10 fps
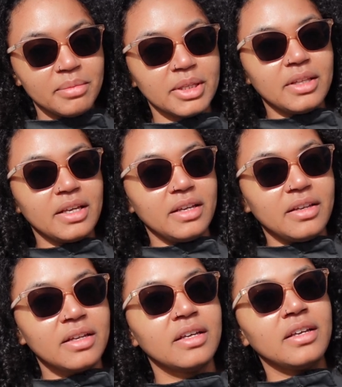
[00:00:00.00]
But
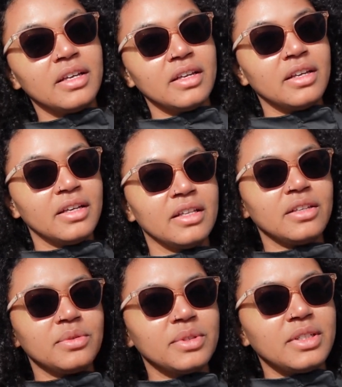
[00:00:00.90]

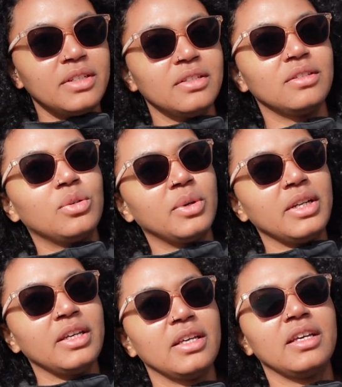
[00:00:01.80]
this was in
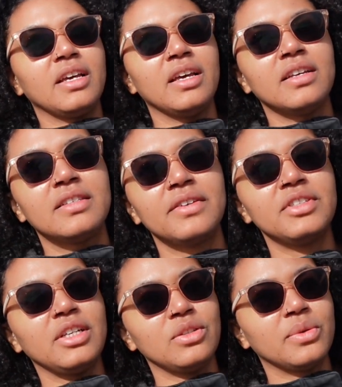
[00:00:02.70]
2017,